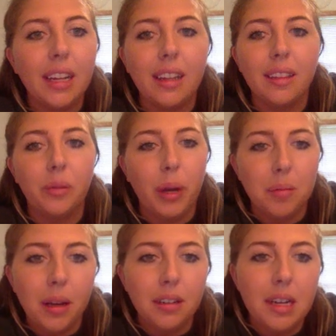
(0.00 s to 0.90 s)
like the white
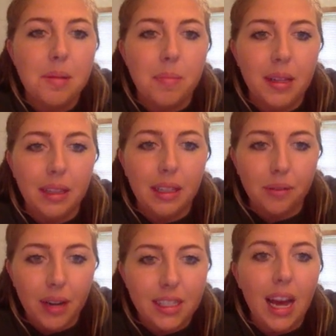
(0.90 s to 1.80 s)
button up and the
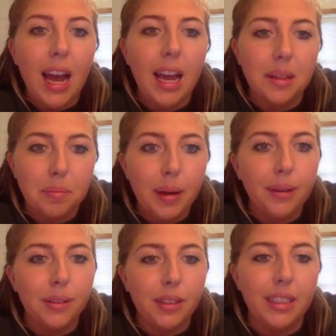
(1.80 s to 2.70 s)
red tie, the
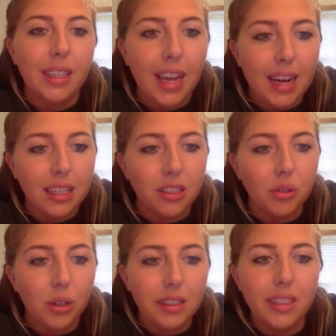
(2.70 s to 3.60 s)
belt, and the khaki
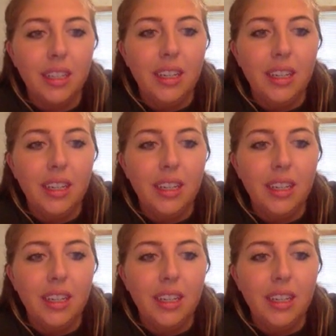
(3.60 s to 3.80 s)
shorts.